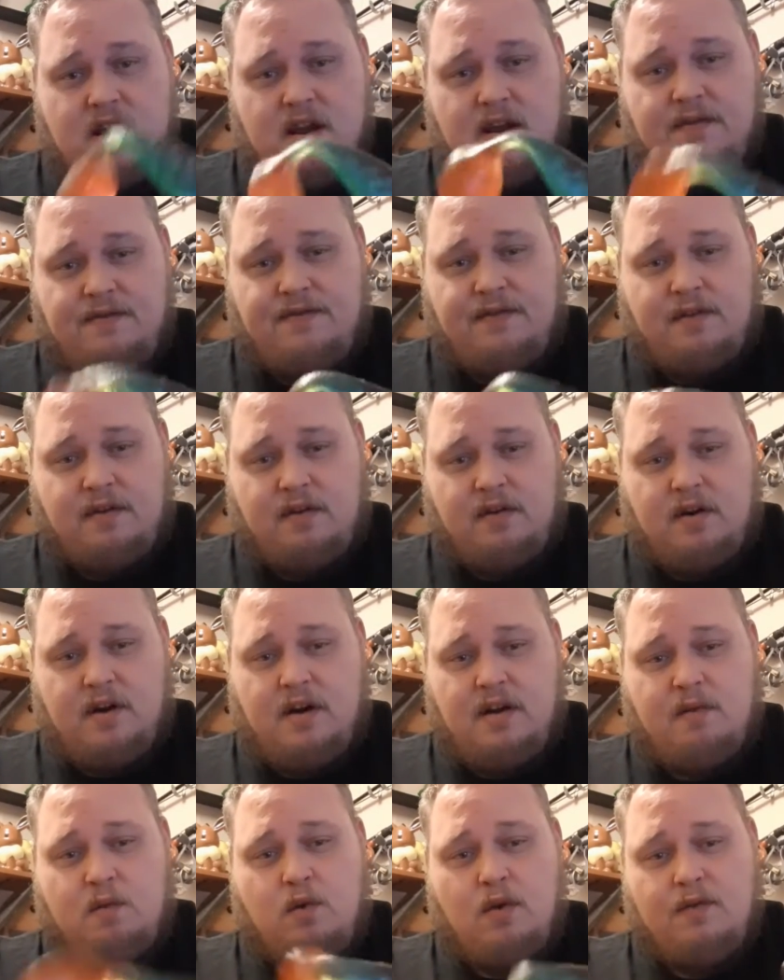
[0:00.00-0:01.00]
and for
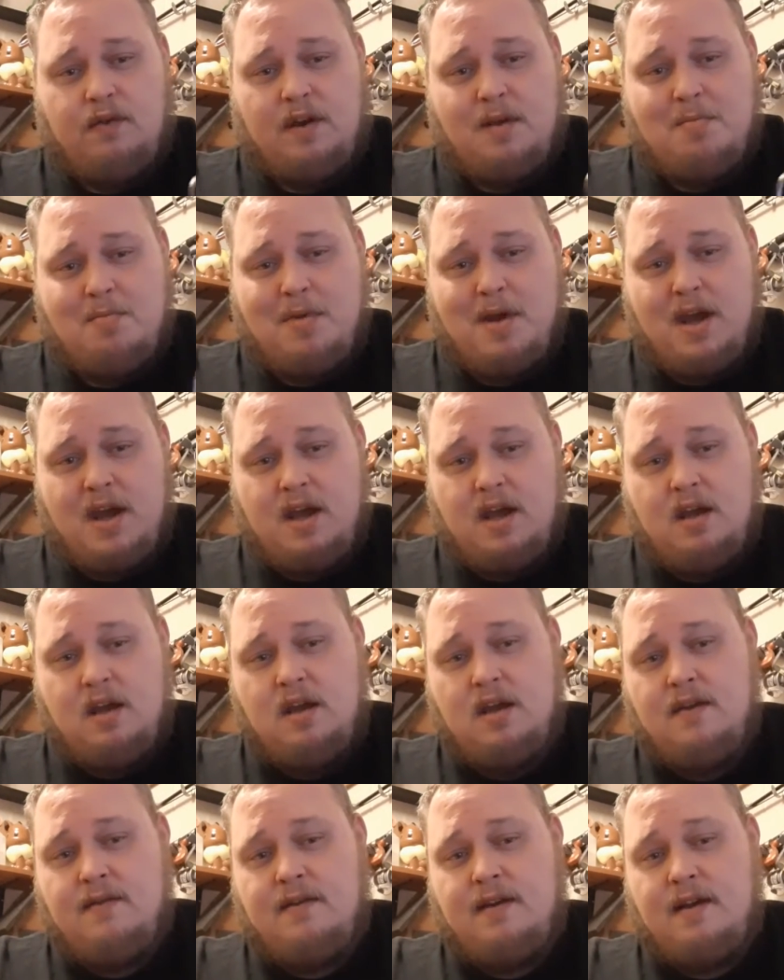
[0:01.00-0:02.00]
an equivalent bait,
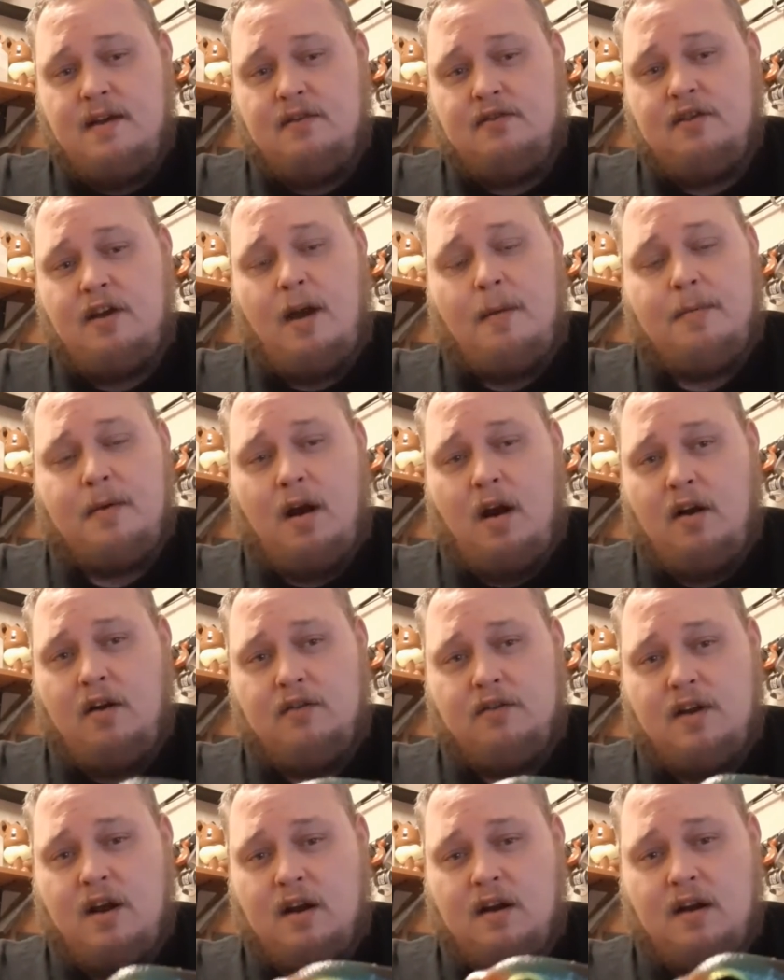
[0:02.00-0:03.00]
even at
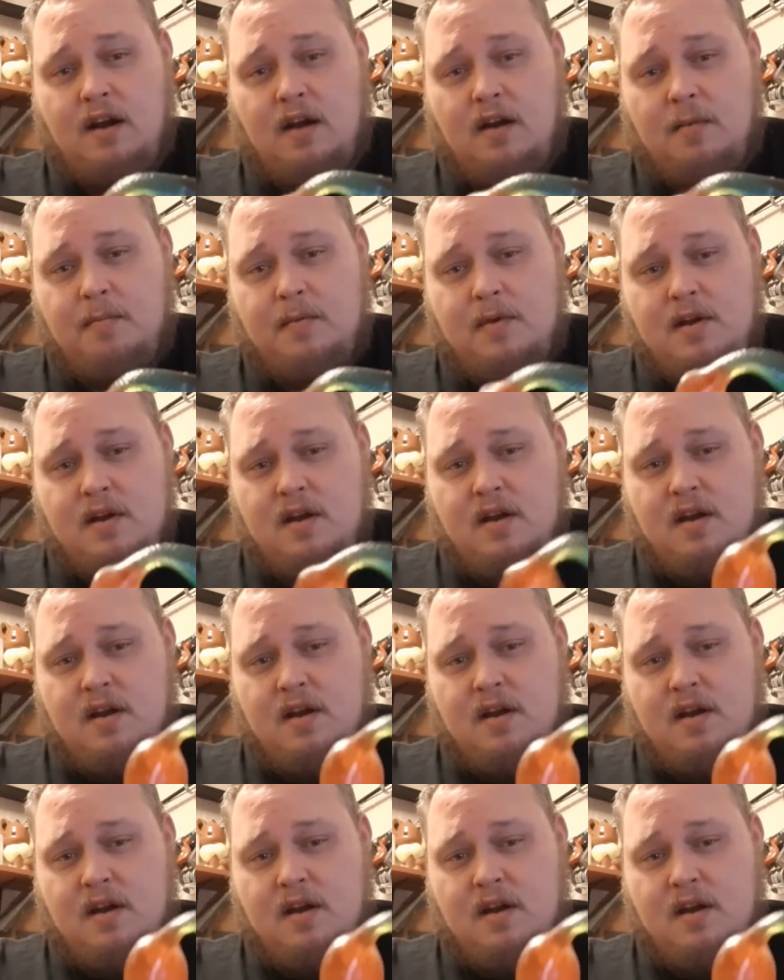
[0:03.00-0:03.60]
shopcarls.com,